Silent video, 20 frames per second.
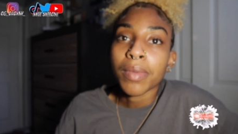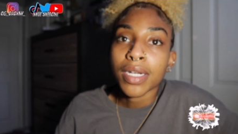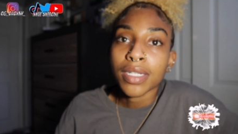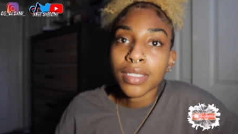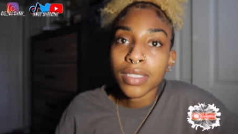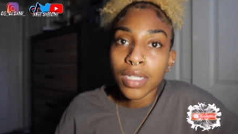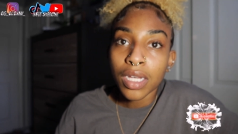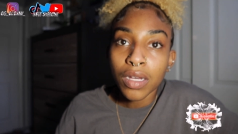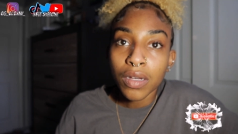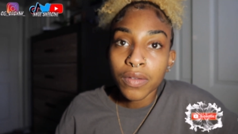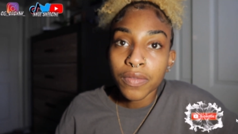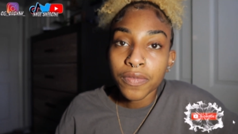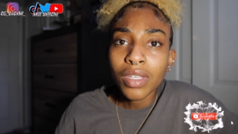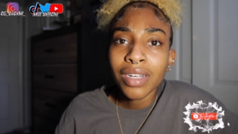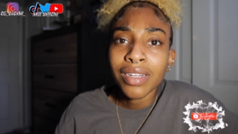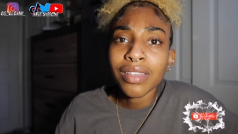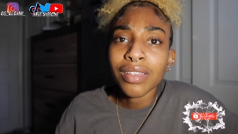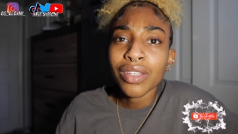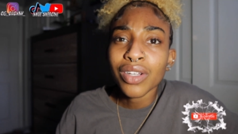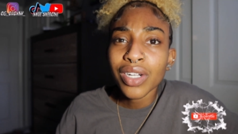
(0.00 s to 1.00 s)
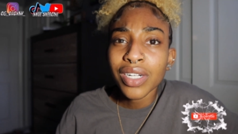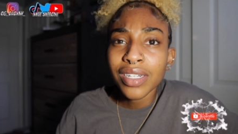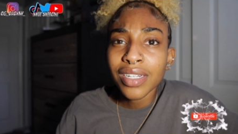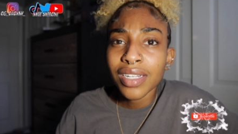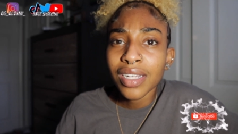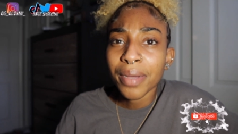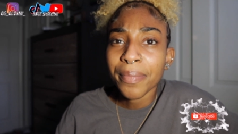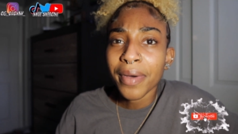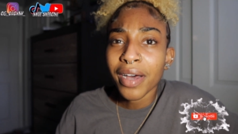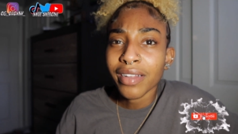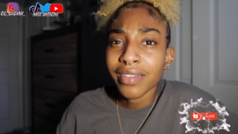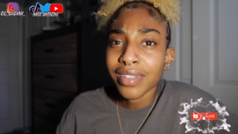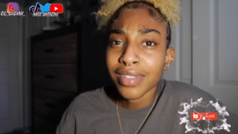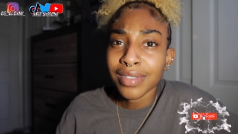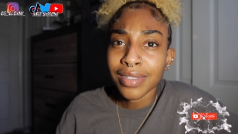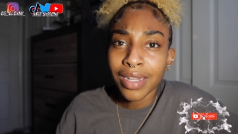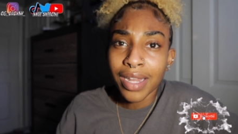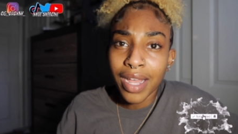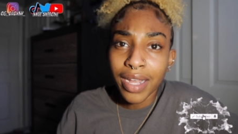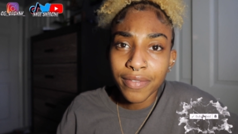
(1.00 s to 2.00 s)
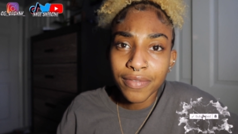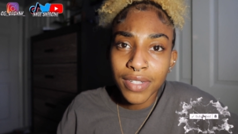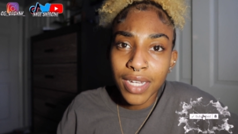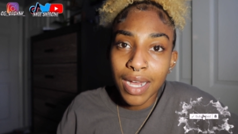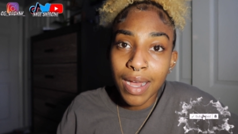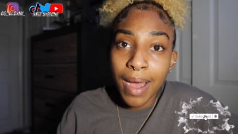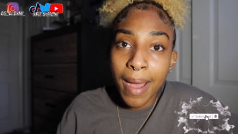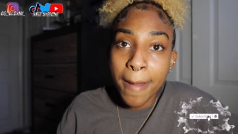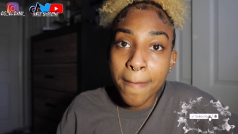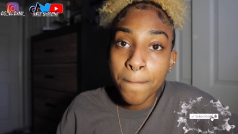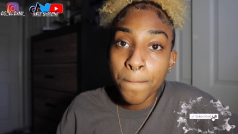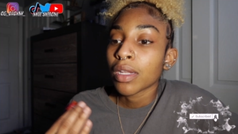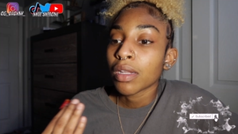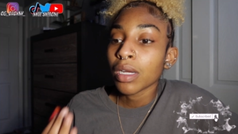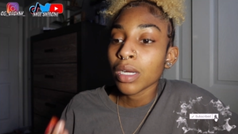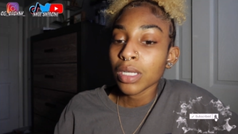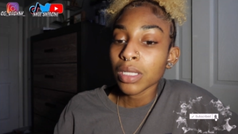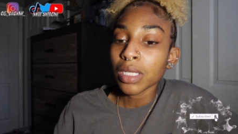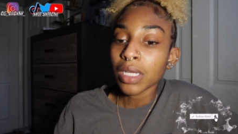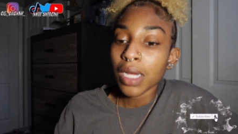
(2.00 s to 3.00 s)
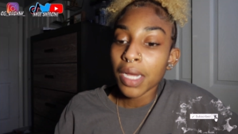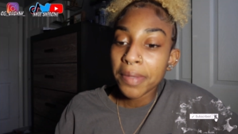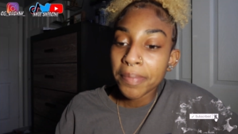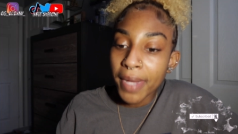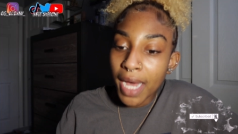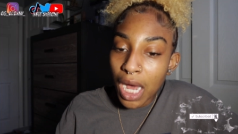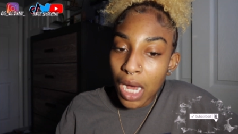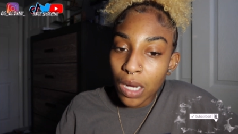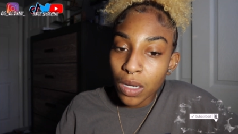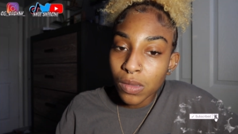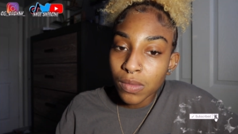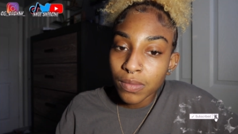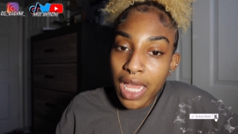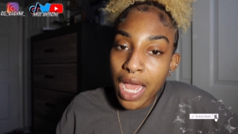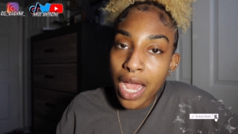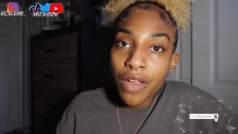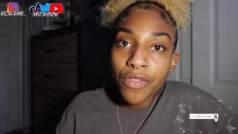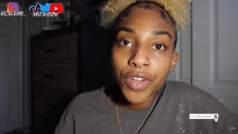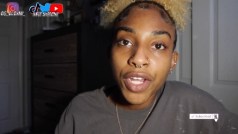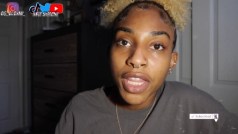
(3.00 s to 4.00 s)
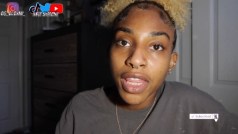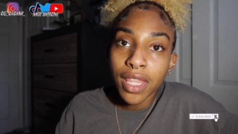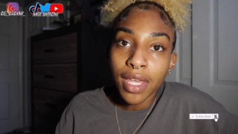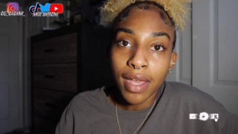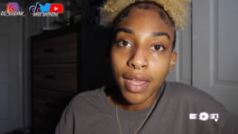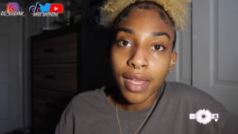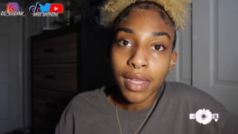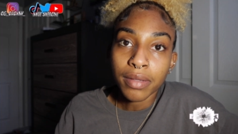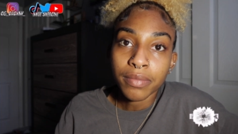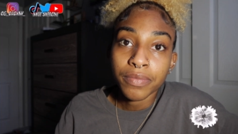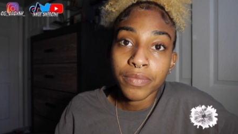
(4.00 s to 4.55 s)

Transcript: myself, learning about this lifetime, learning about everything,